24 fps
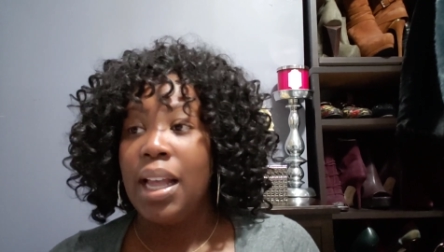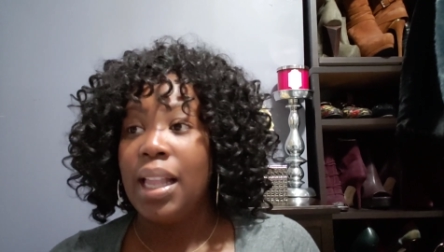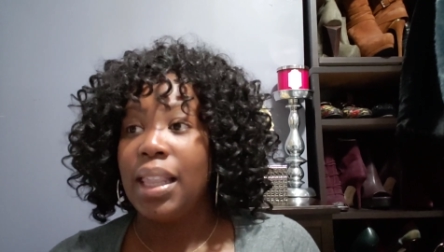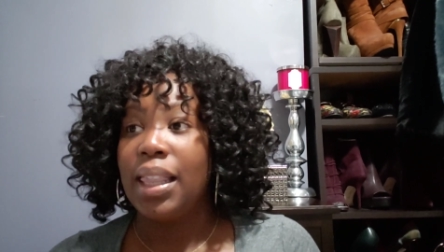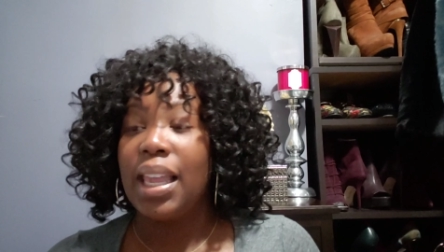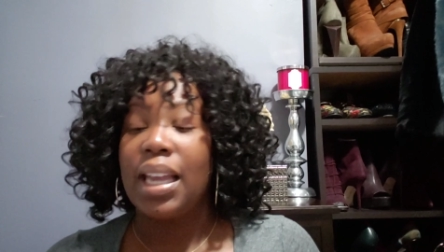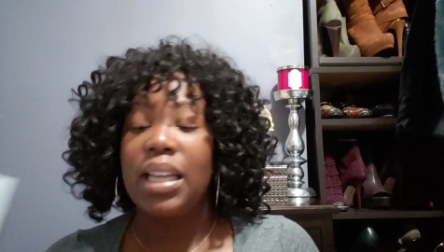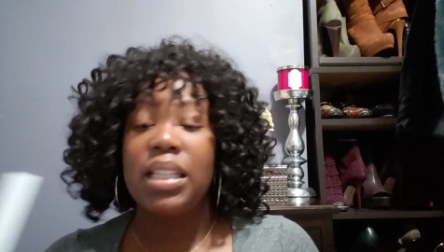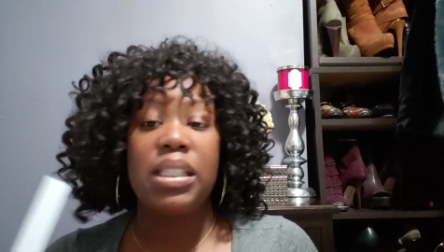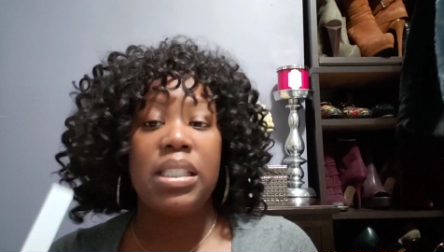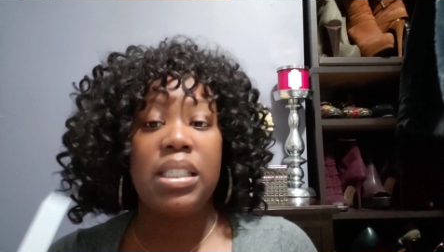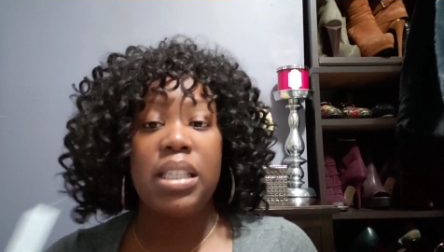
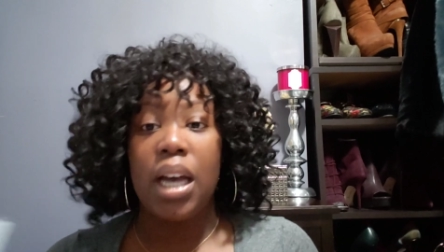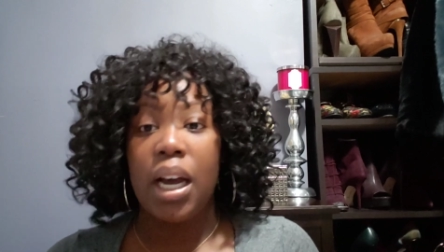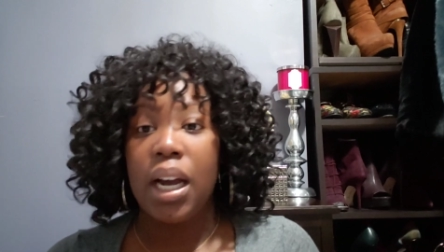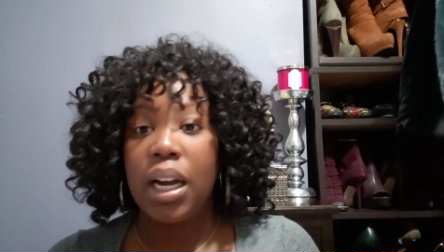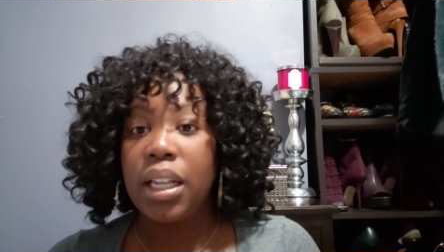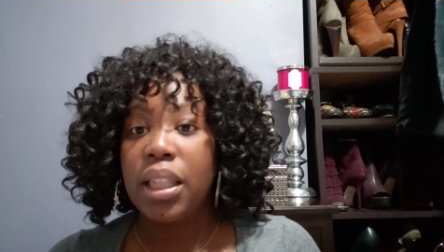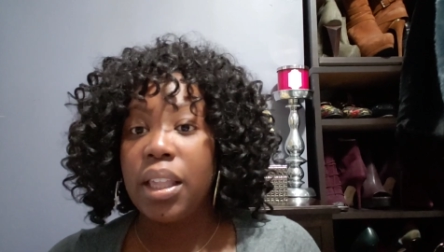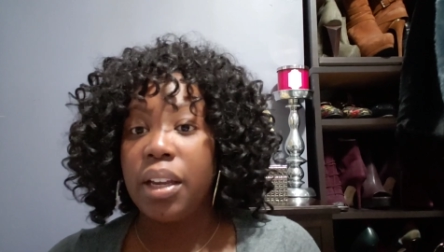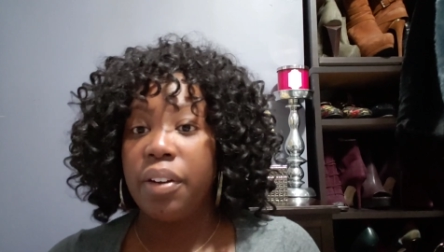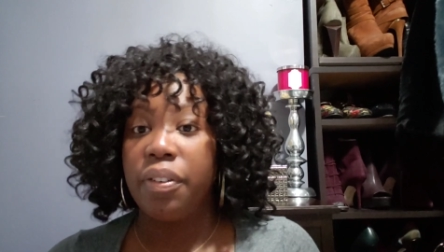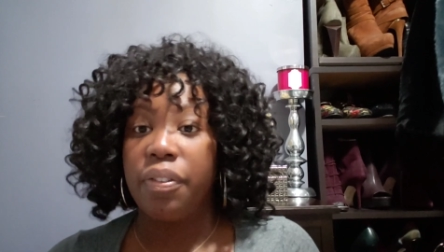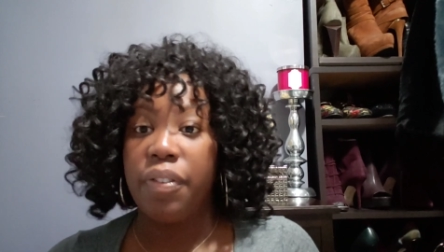like
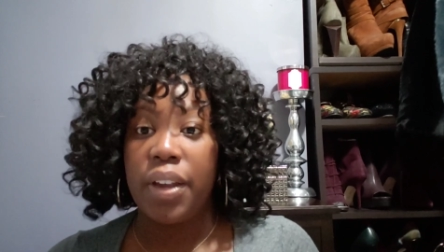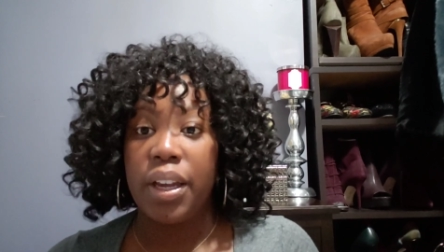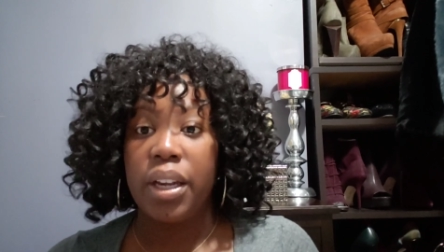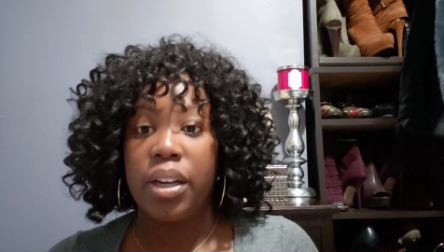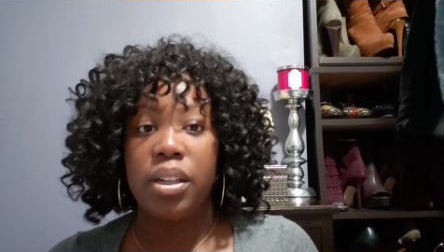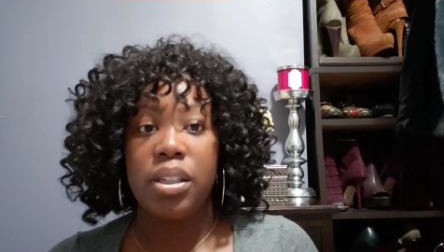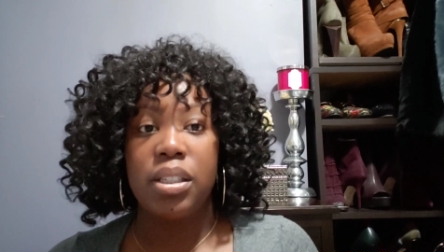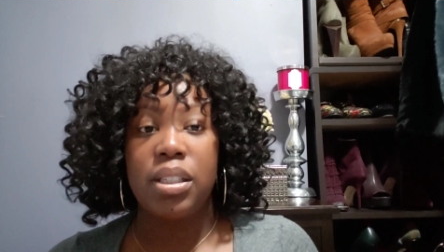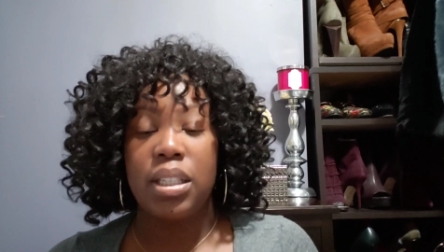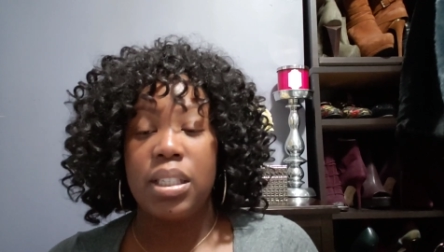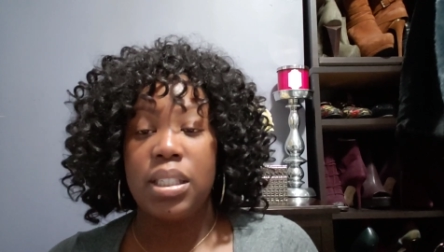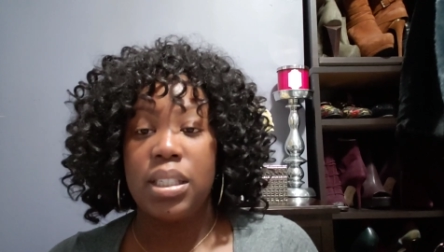dug their
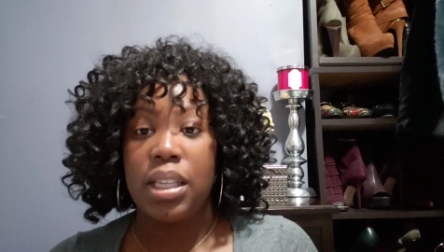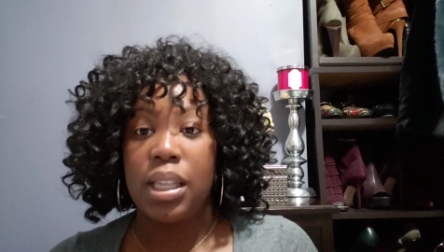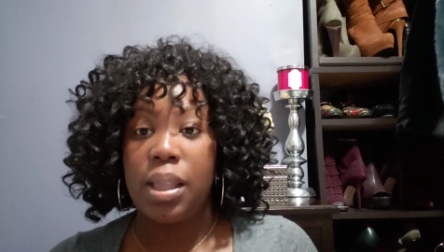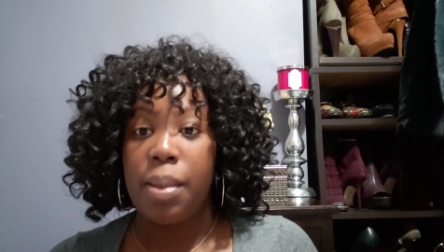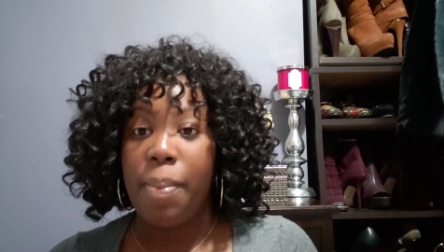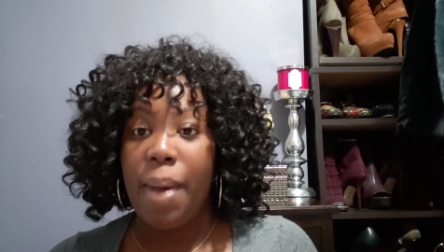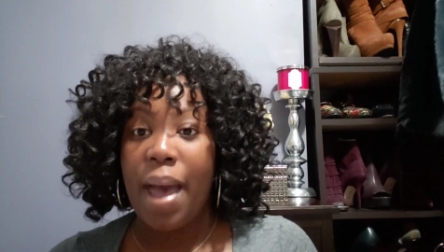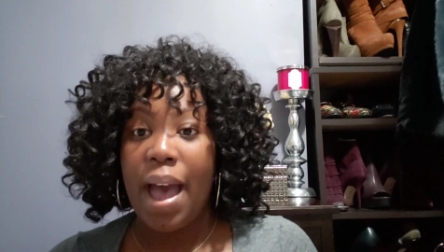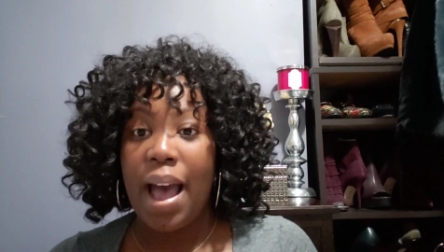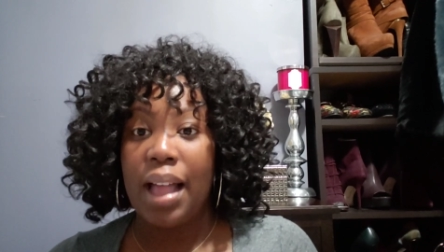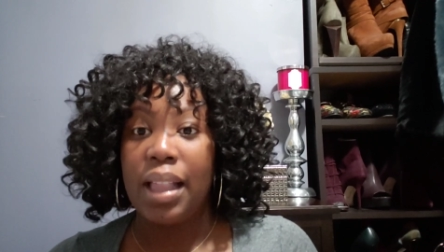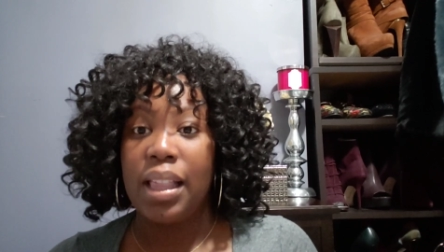fingers into the
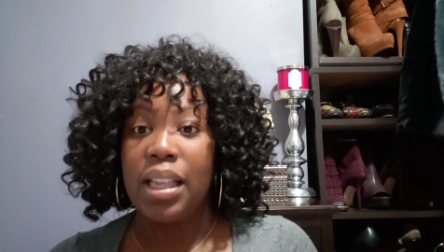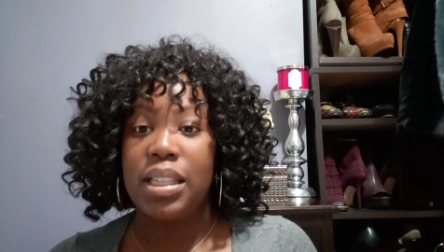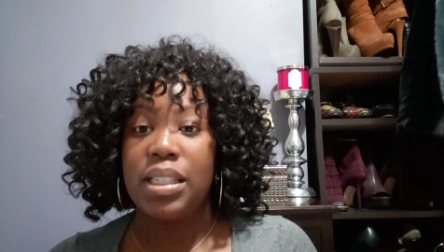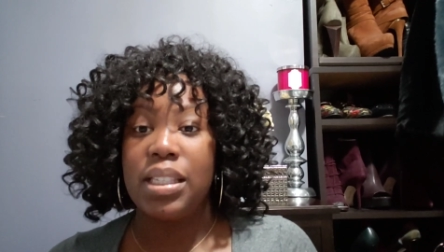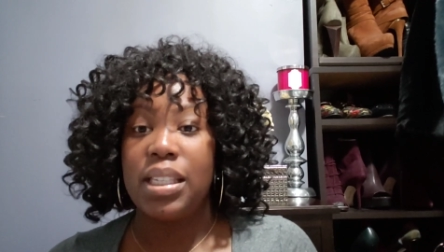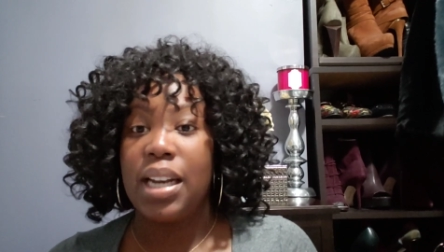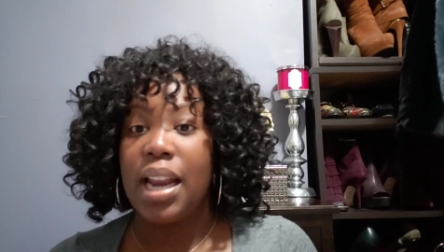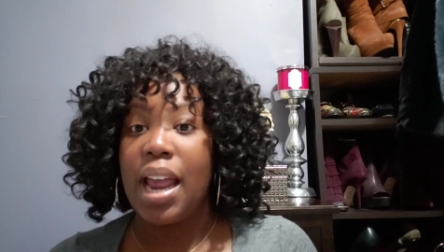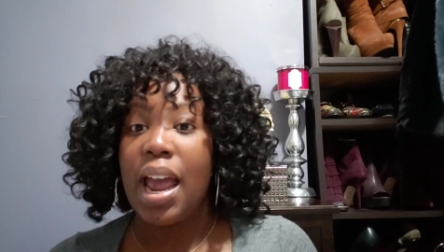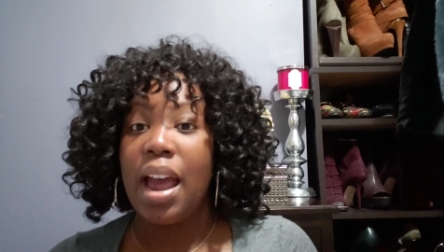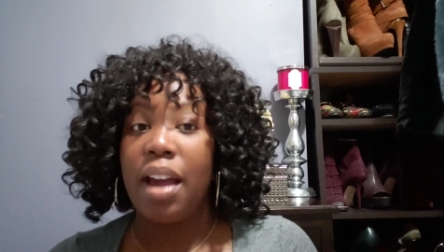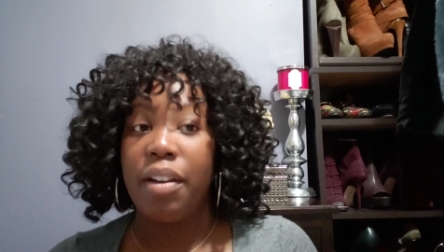palettes
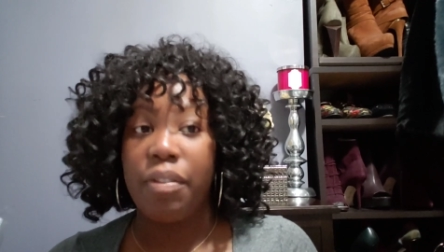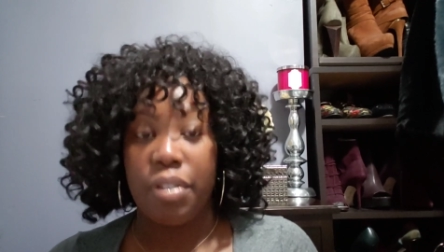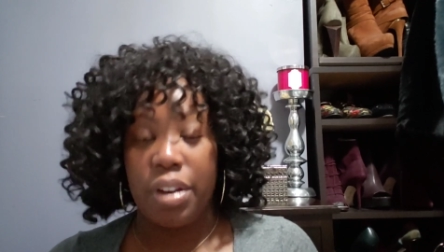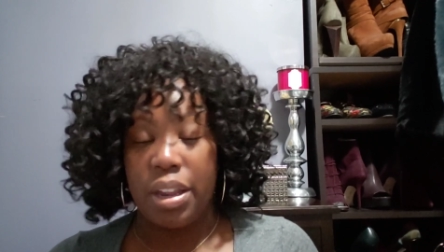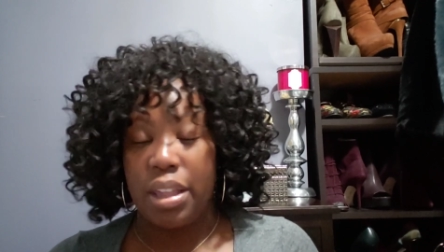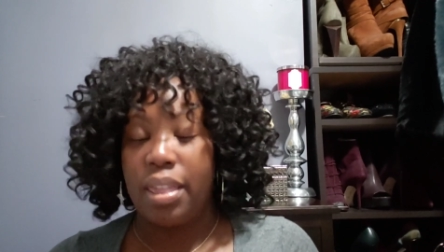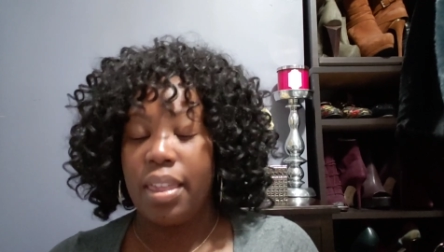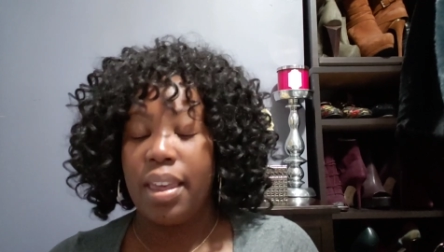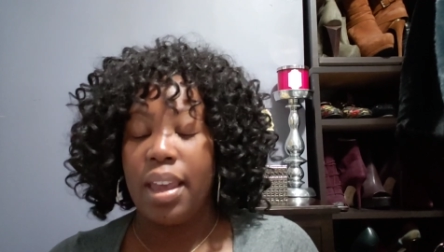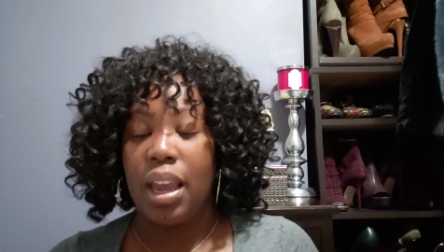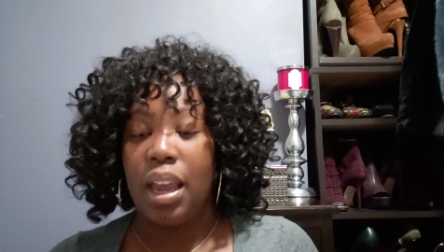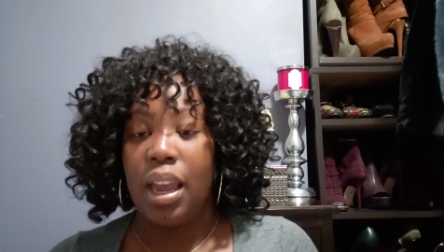and
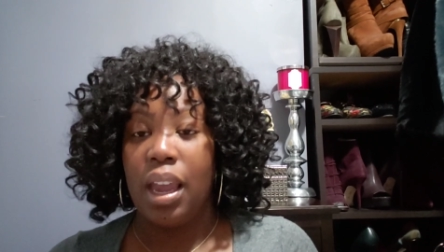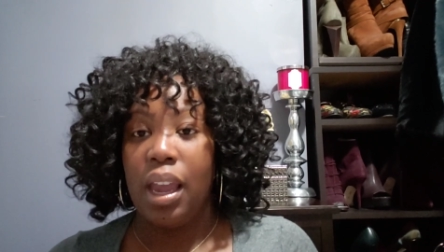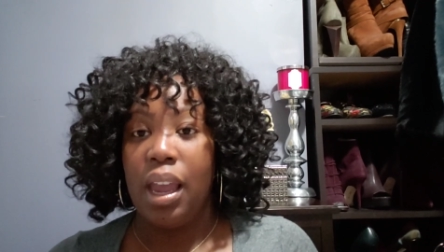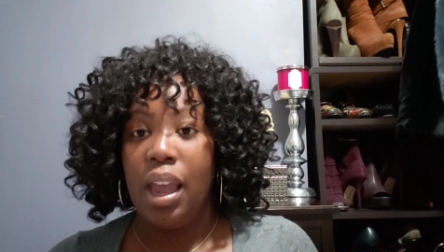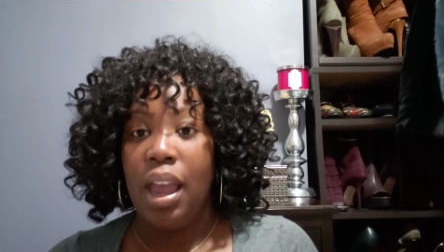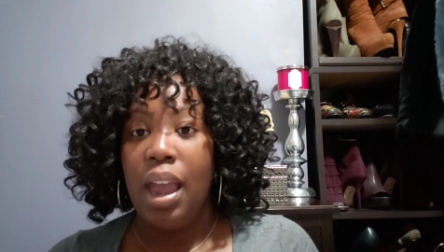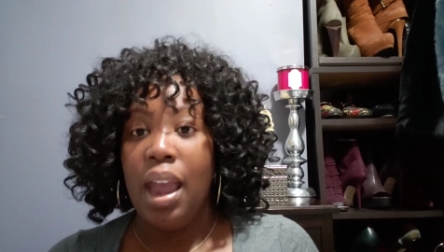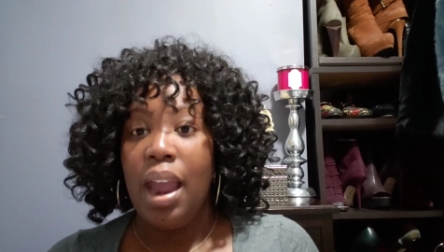everything.